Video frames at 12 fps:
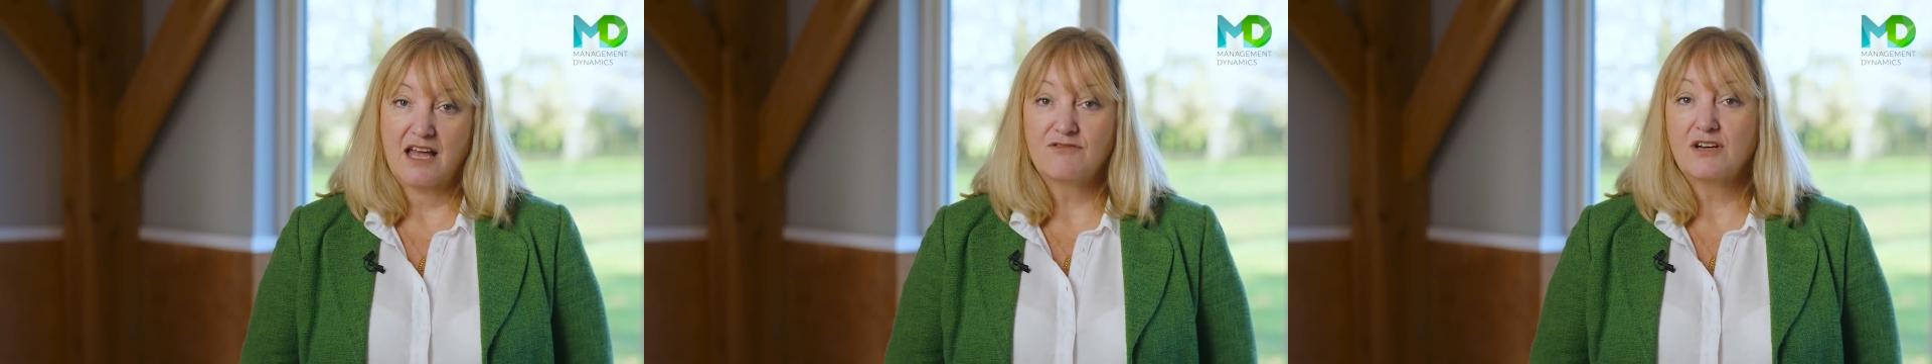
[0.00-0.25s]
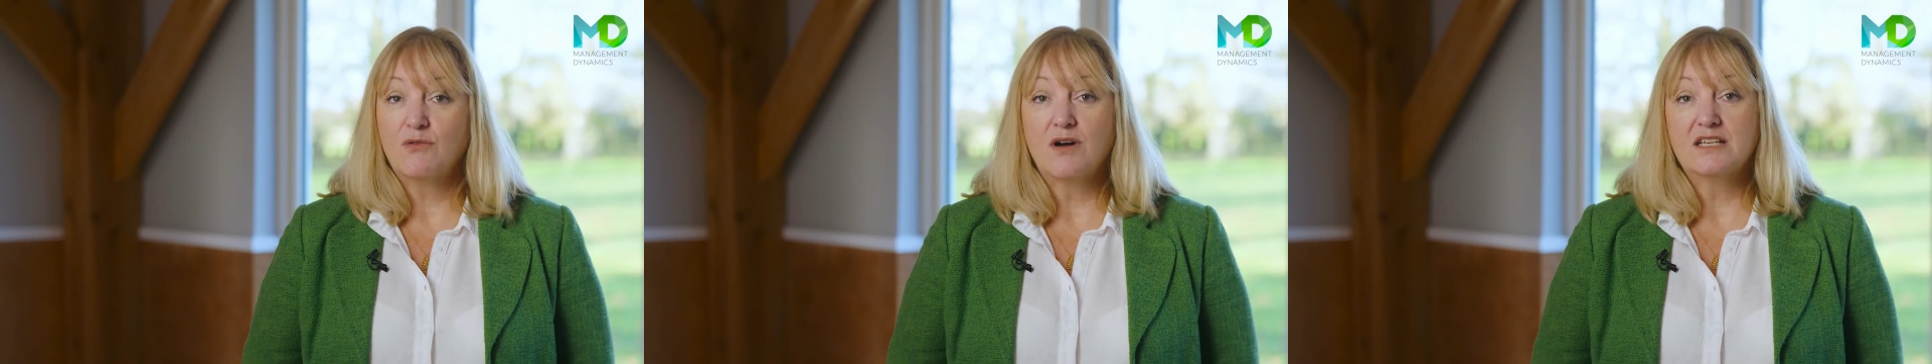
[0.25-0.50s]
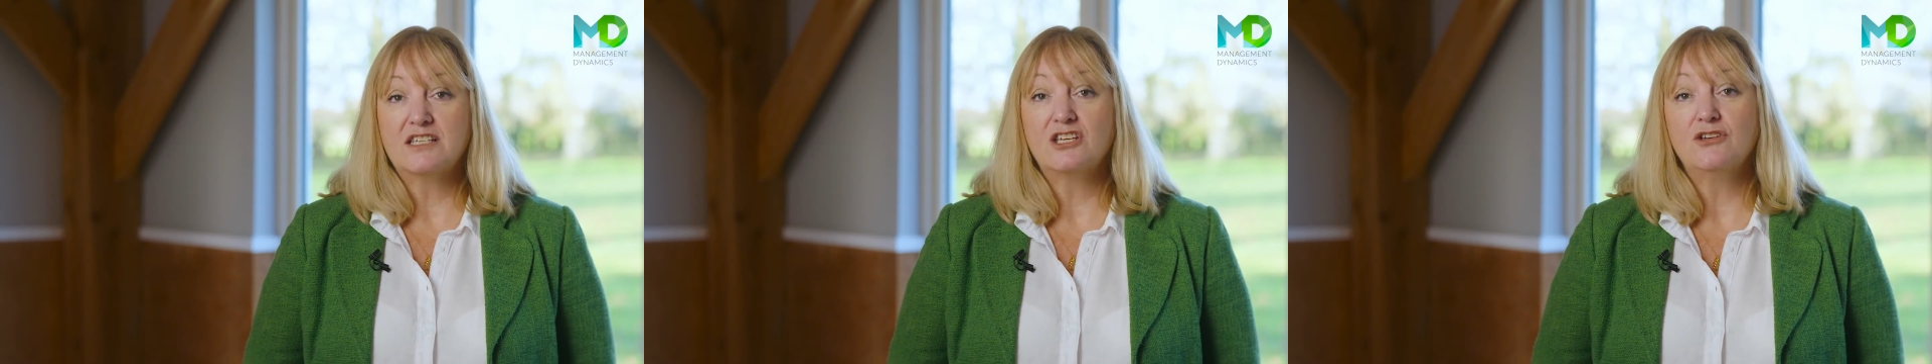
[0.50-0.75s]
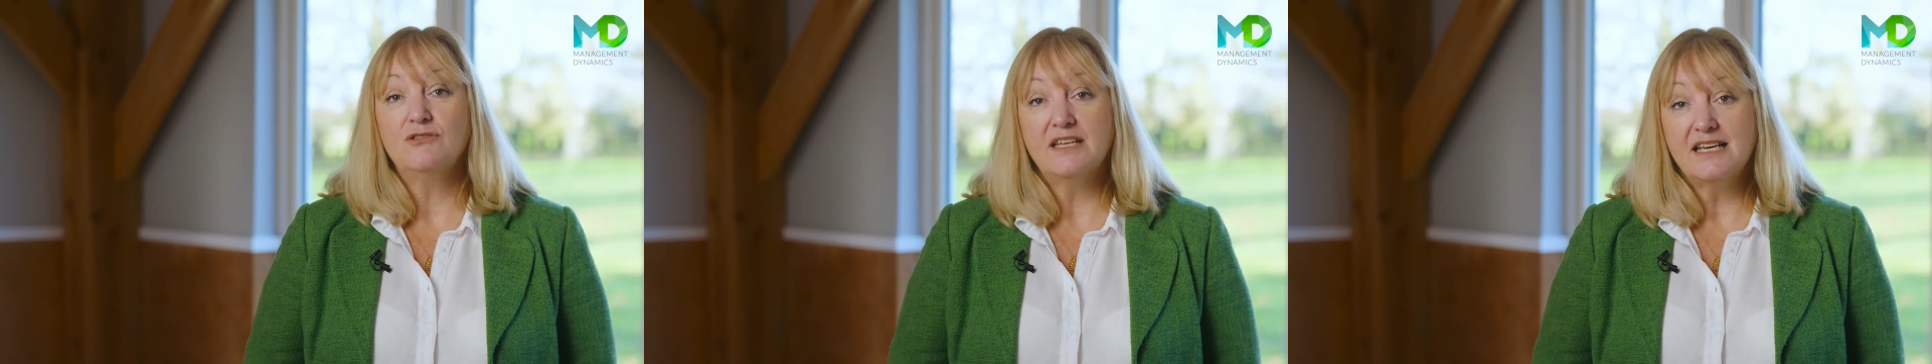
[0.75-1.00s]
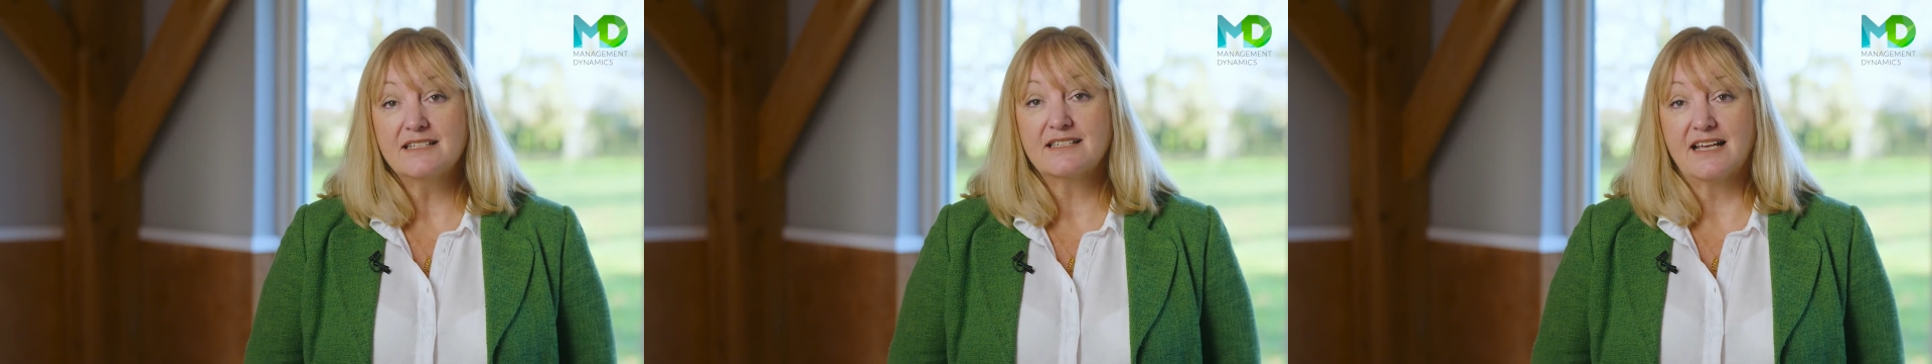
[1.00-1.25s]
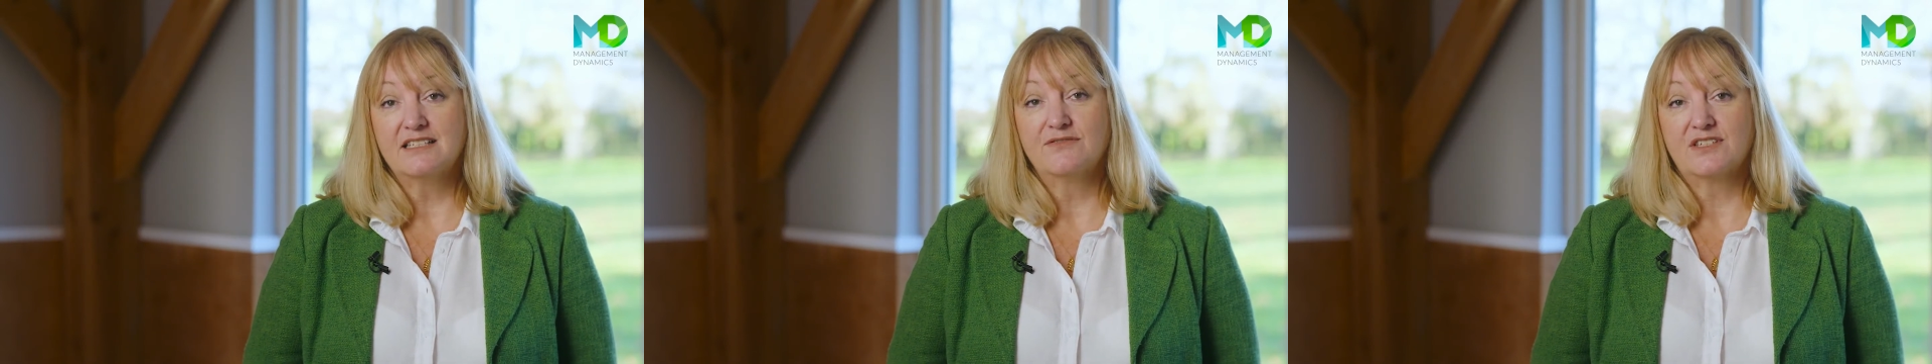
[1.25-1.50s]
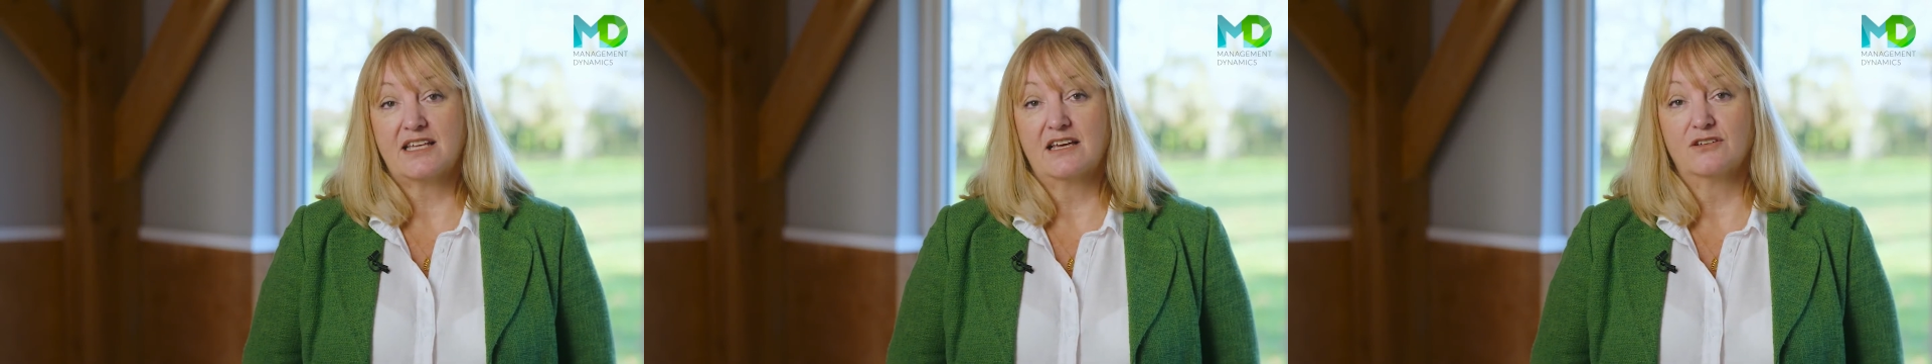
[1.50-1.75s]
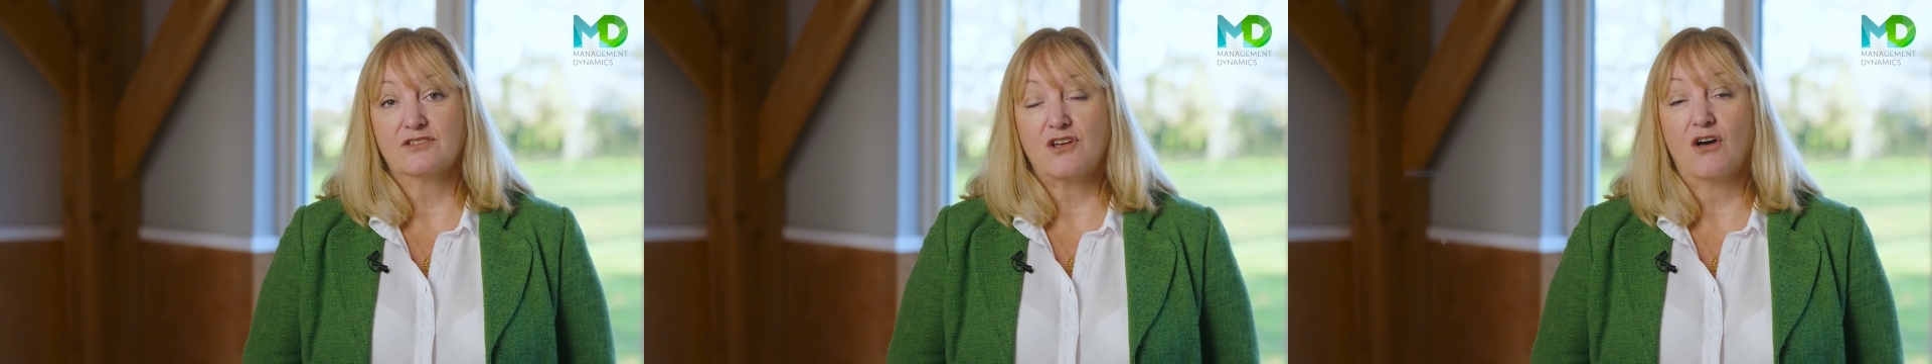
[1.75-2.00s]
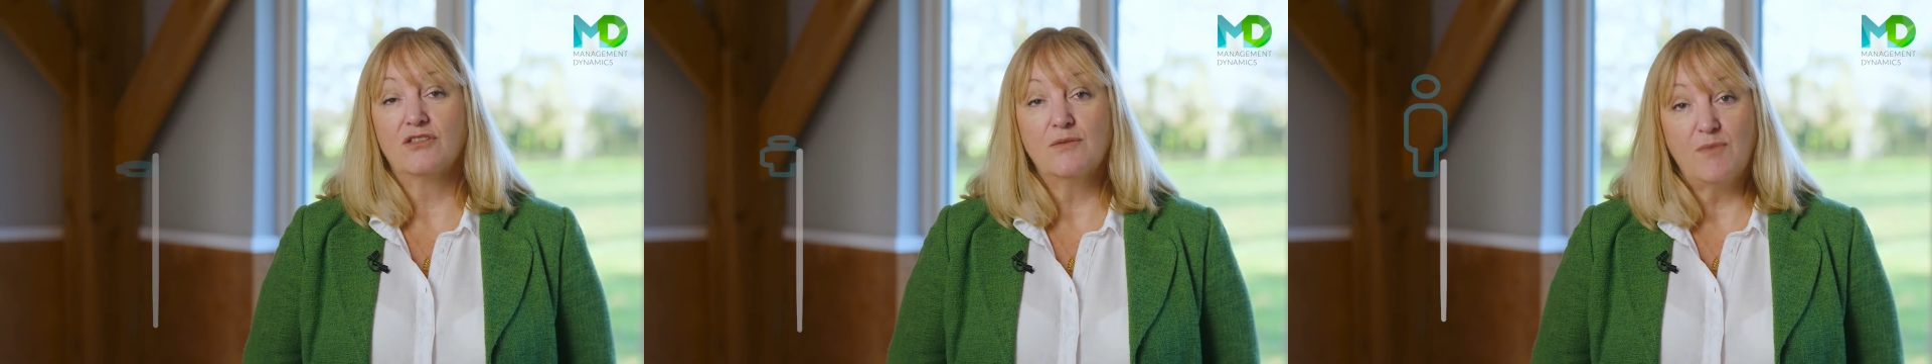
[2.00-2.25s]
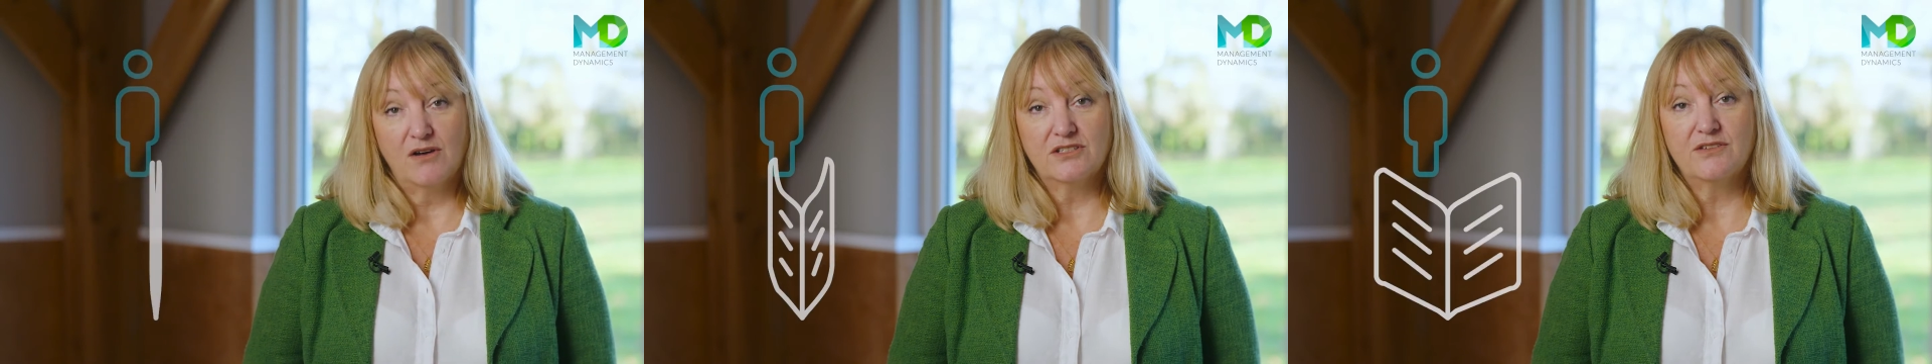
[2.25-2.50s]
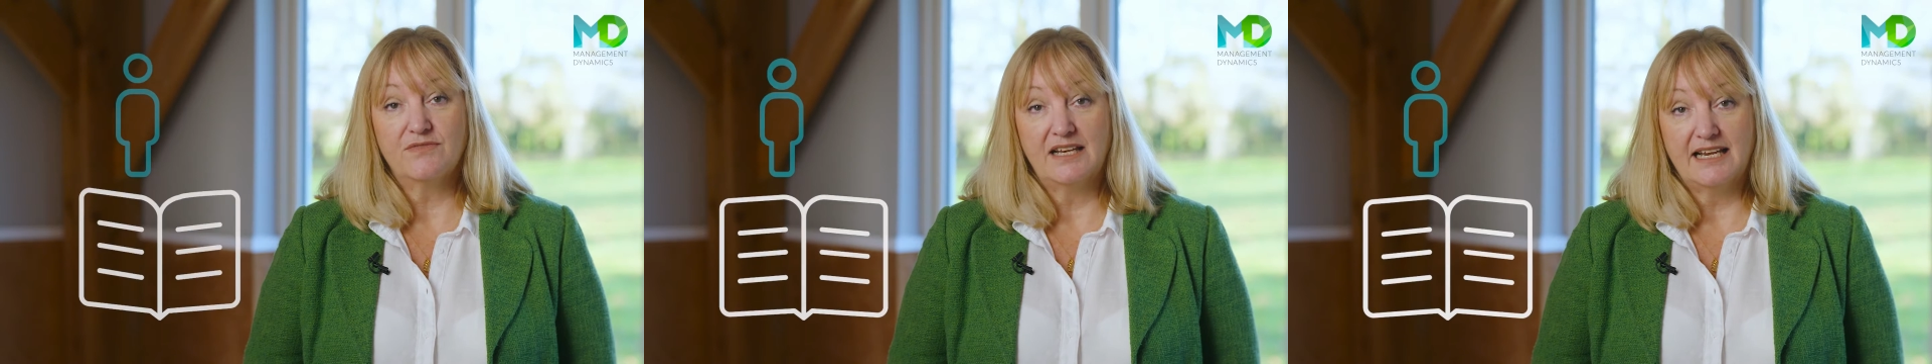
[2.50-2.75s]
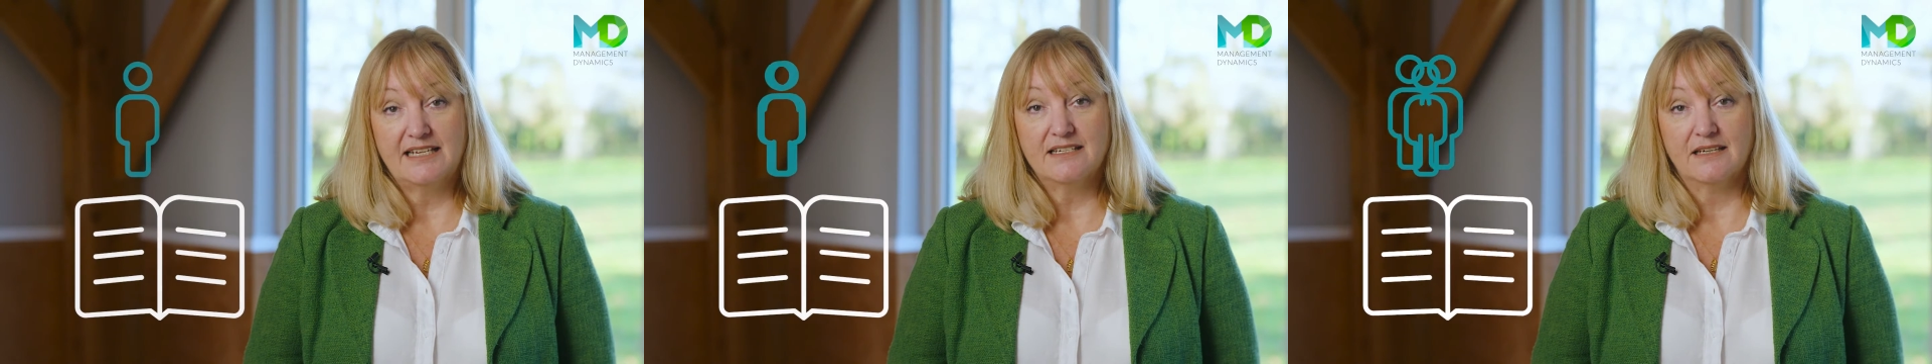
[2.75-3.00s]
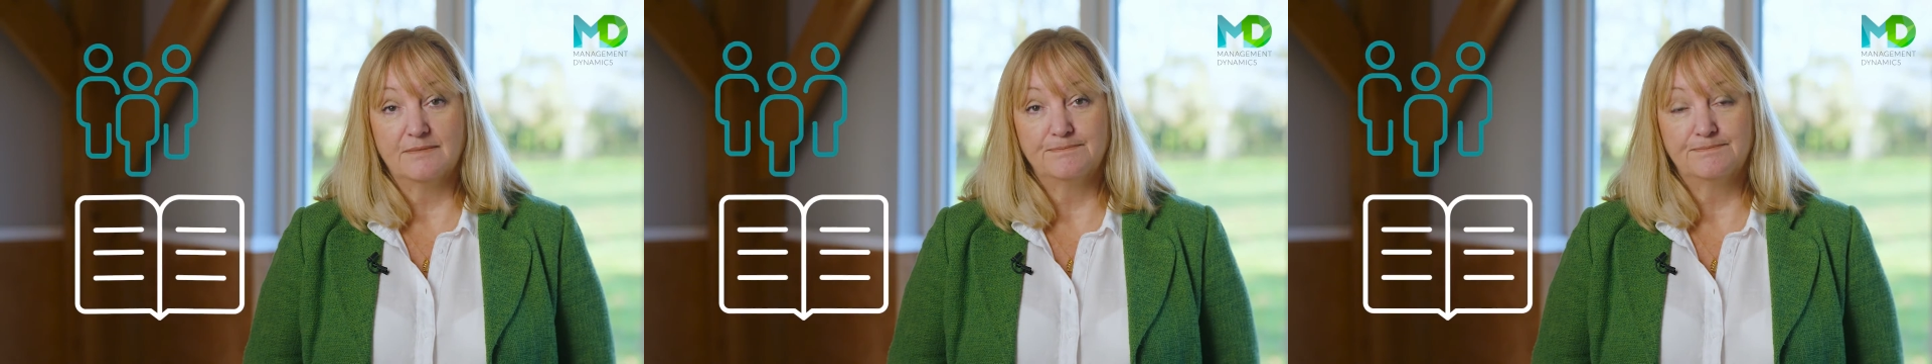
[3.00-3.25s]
and requires a unique set of skills on the part of the leader.